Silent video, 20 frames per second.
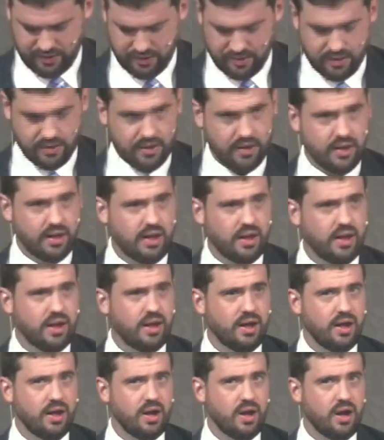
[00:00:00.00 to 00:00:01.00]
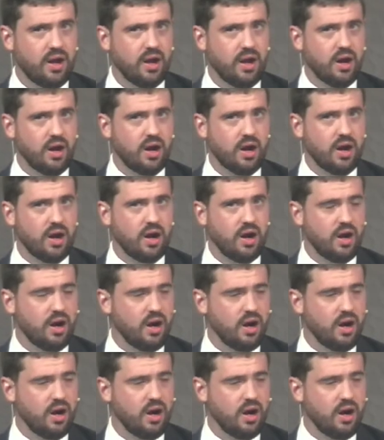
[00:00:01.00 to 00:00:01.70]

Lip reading: (no one is talking)